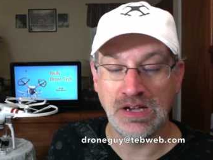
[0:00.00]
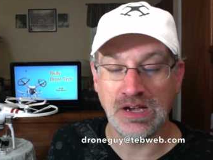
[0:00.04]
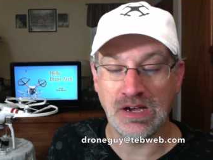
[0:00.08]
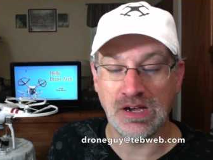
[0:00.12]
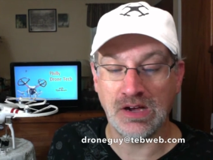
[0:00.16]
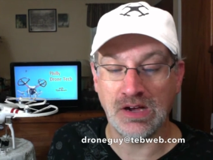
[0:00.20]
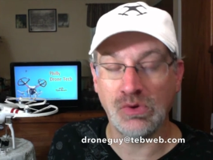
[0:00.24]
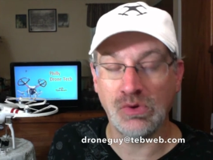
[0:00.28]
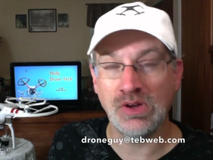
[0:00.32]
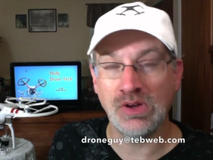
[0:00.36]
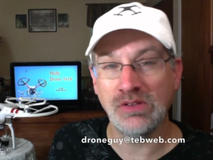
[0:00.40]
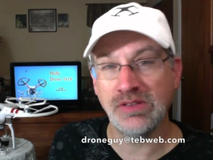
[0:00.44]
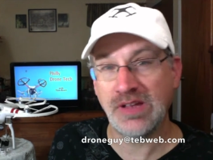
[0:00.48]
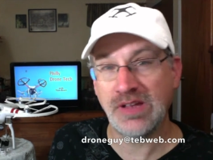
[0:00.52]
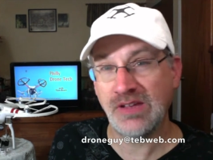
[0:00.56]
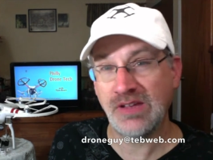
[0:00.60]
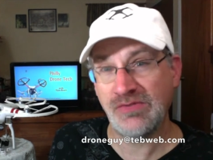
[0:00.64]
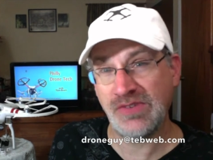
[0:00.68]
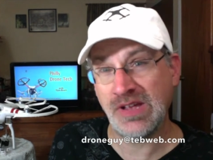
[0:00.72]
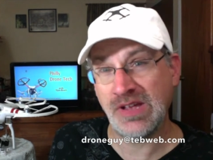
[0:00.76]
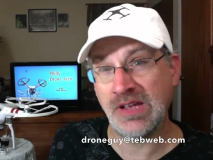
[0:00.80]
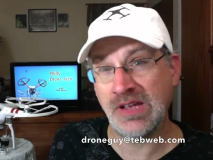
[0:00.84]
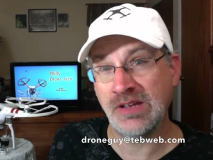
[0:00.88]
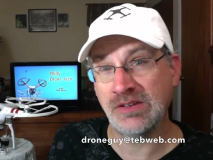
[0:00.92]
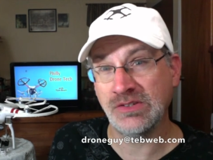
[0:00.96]
Well, the
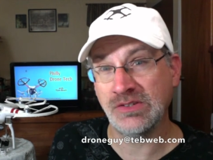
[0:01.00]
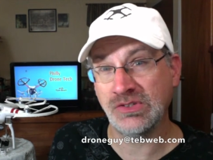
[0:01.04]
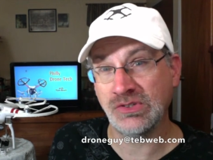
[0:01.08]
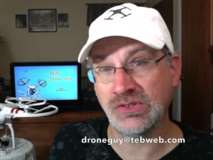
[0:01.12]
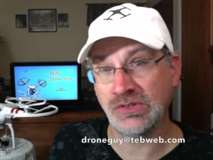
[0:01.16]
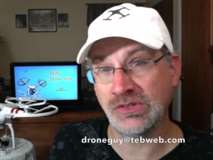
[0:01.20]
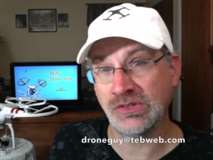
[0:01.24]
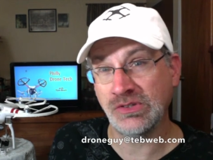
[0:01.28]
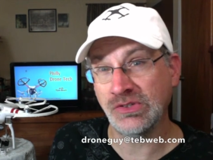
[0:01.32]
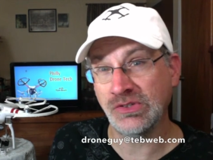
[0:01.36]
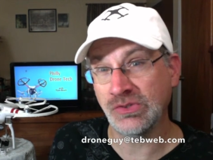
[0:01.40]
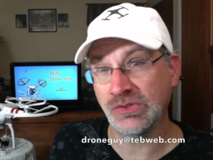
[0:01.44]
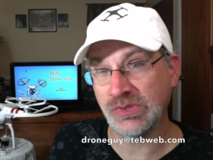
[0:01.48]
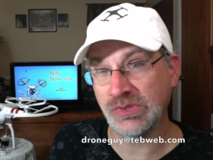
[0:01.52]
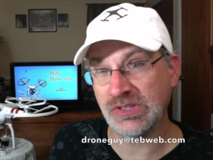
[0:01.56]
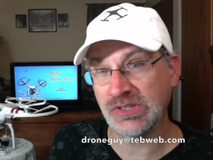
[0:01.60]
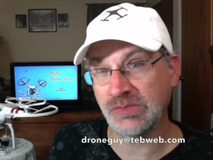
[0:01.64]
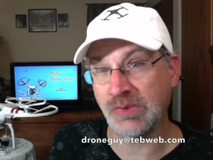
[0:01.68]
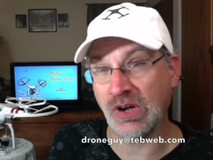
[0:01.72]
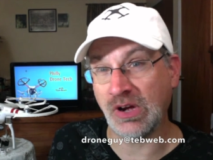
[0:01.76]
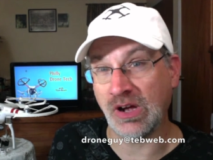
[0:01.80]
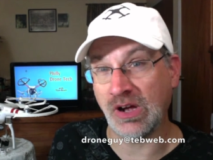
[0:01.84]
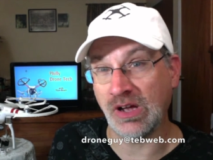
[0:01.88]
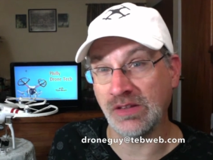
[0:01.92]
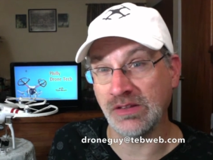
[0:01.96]
FAA is starting to
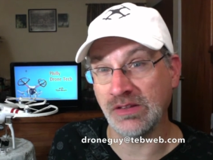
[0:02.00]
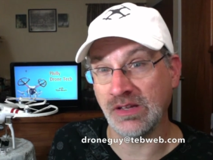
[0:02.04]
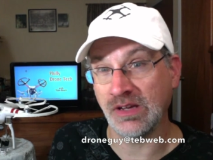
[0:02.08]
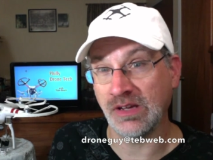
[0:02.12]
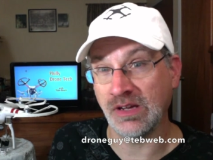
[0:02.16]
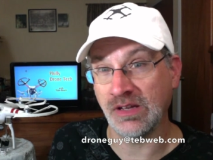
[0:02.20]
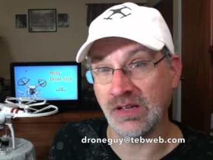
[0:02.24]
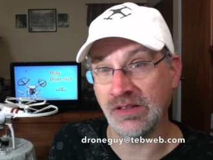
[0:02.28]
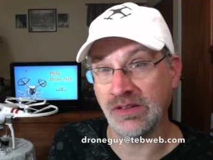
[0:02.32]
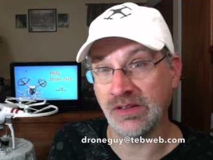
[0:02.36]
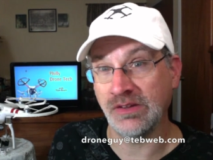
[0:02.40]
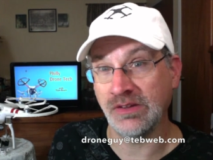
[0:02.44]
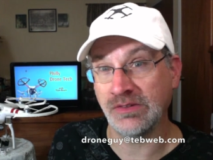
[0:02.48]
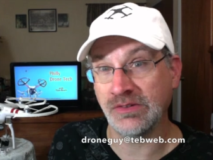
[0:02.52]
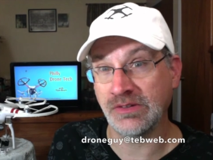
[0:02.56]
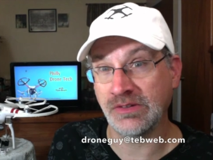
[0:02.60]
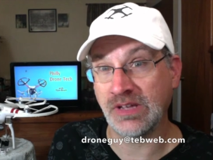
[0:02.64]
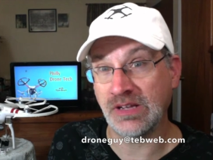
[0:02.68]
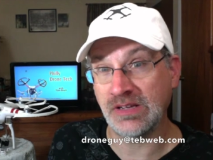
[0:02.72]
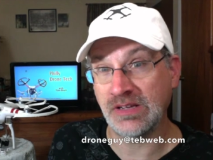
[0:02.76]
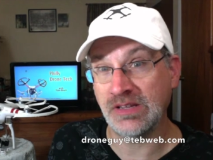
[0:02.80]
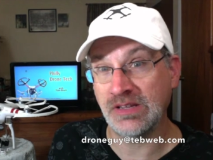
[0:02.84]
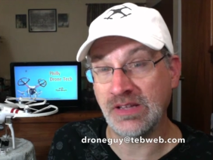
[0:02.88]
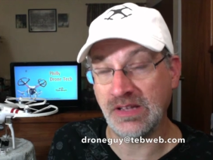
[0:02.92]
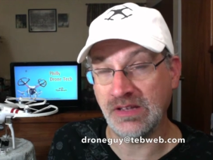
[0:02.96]
respond. They're
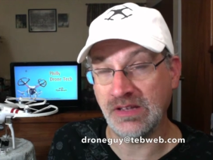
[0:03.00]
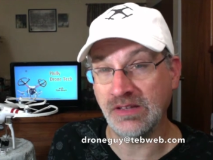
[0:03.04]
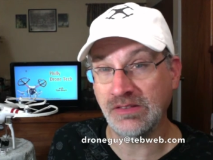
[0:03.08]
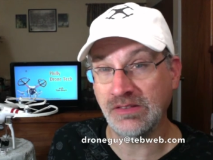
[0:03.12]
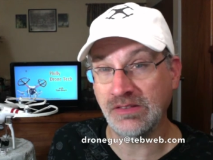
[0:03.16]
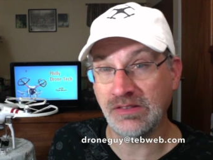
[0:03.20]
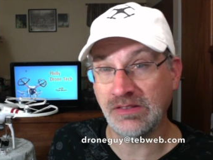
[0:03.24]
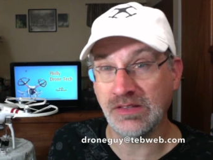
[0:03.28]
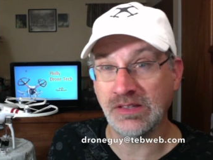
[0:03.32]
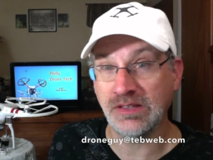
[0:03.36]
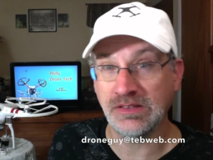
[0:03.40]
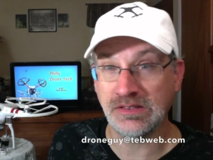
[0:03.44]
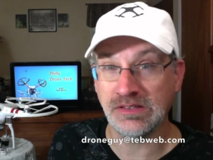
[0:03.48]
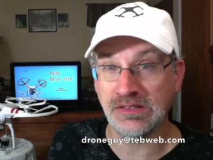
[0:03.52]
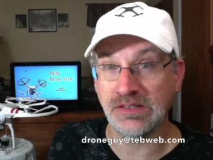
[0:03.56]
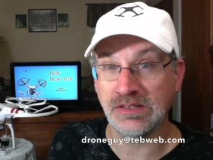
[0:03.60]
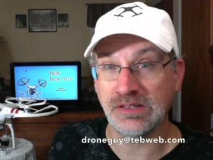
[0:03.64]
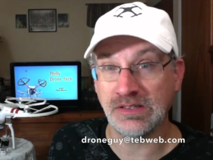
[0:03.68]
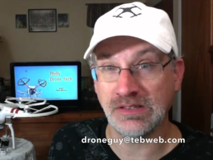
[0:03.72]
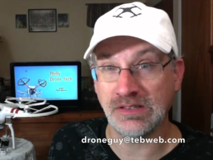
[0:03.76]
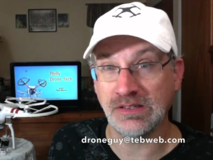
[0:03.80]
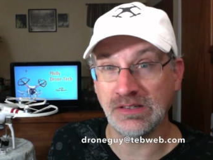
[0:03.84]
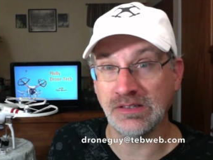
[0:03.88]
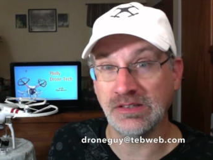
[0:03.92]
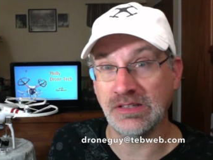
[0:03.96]
getting the hint that
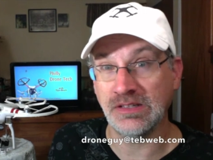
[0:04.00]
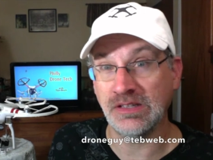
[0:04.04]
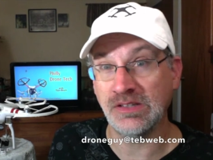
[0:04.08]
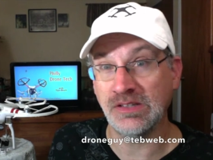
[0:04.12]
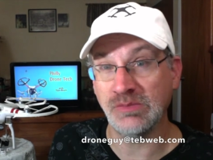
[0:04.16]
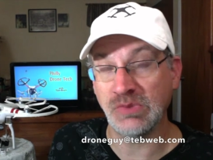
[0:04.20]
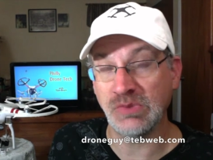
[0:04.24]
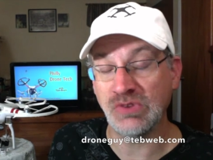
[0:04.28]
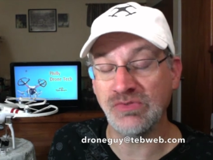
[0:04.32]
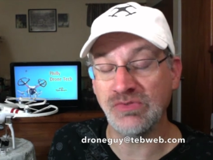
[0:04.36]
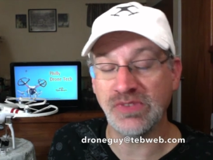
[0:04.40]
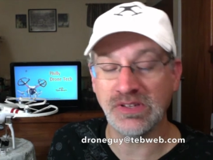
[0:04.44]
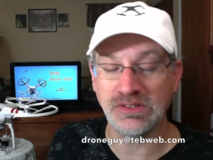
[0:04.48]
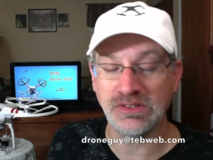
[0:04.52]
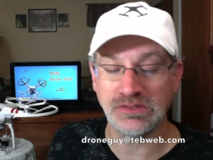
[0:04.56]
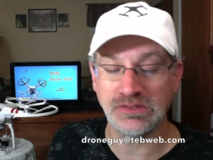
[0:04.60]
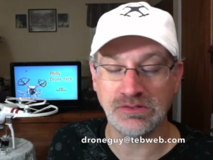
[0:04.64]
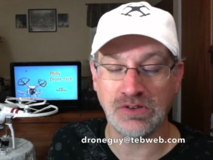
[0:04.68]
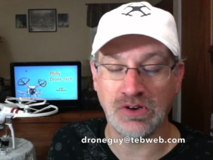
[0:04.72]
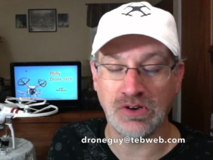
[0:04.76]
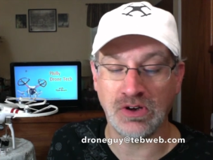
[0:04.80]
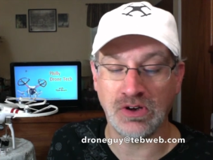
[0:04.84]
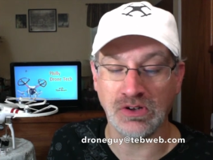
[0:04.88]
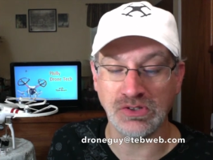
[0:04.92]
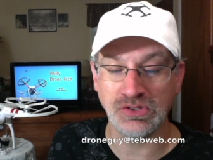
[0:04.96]
they need to move things
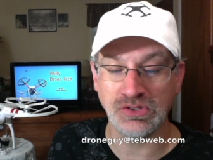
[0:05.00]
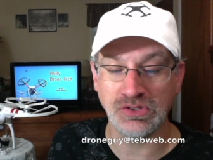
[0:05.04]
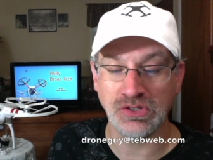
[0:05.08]
along.